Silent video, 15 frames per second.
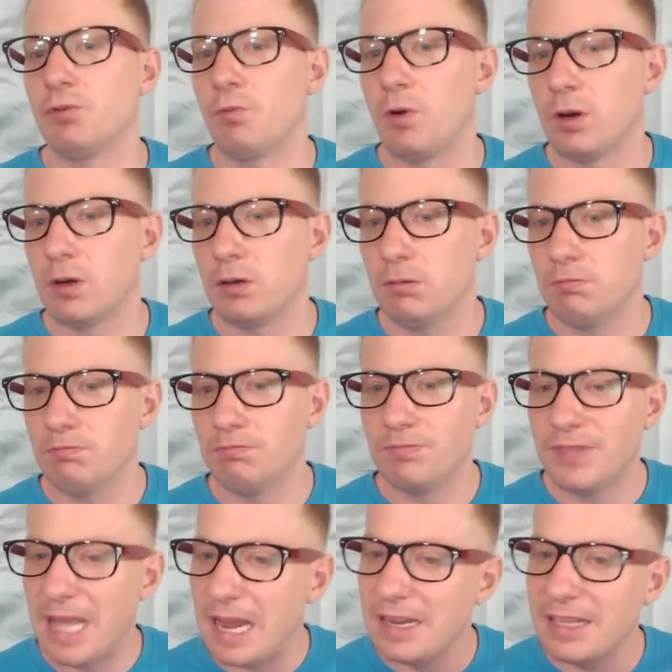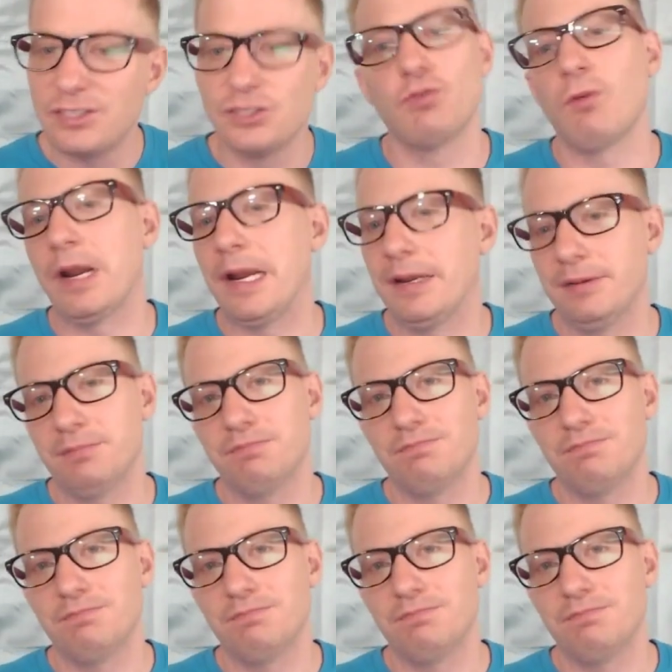to work. That is great.